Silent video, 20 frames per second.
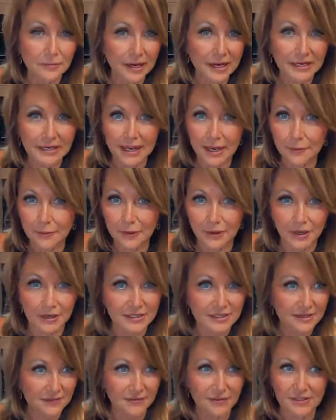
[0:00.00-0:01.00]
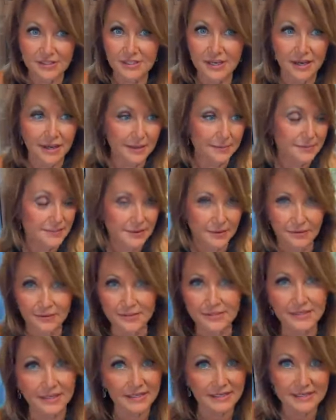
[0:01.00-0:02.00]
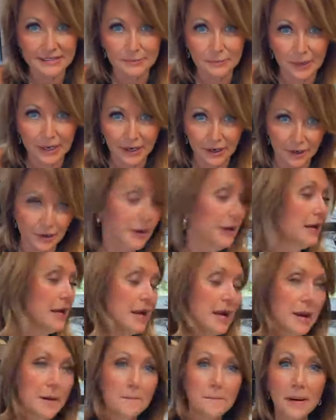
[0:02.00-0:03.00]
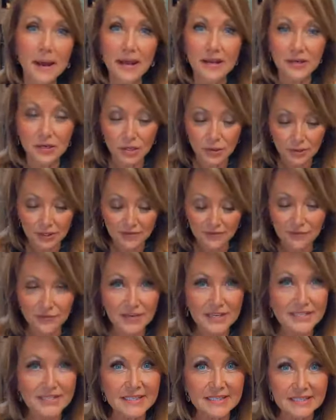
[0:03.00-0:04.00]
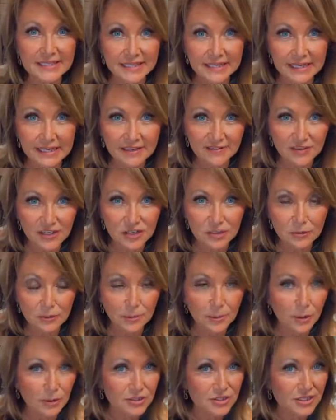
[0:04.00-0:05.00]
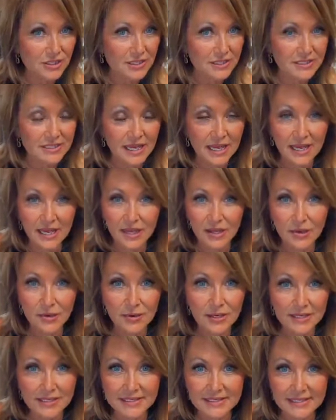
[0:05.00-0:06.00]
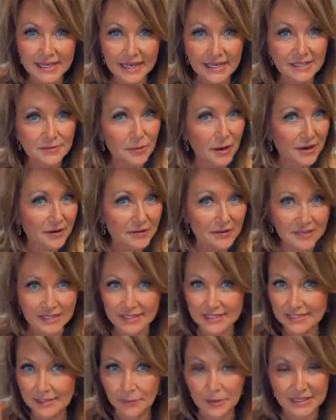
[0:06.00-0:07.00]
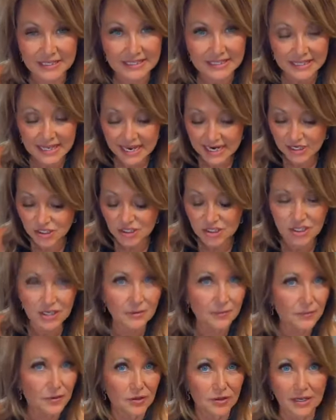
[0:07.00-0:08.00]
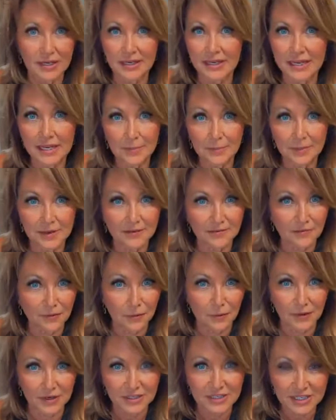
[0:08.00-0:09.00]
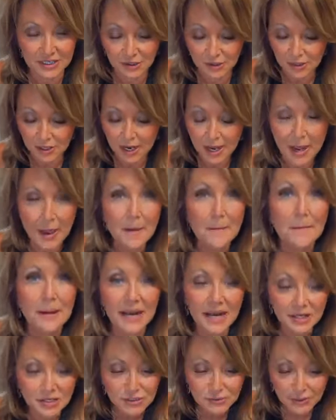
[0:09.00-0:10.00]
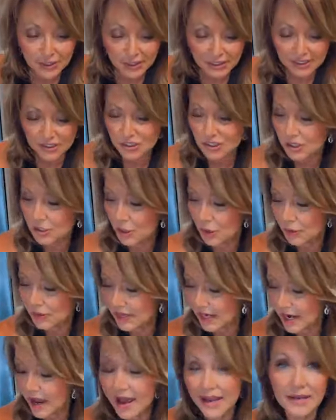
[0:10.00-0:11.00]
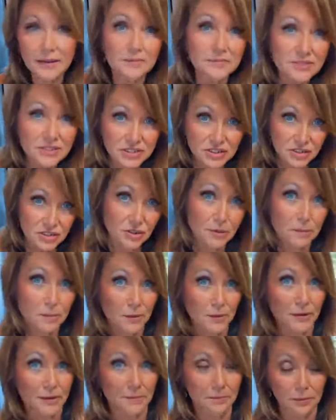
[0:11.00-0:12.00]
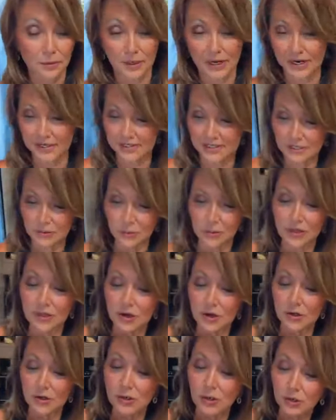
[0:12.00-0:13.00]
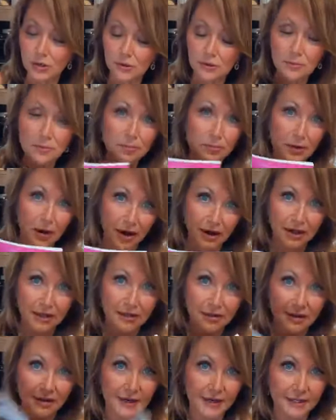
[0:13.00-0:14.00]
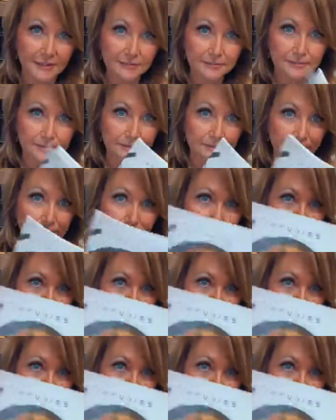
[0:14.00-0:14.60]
Right now we're on different time zones, I swear. But you can freeze these in individual portions. You can send one in someone's lunch. You can keep it for dinner. But I do want to let you know that I am super impressed with our new product line.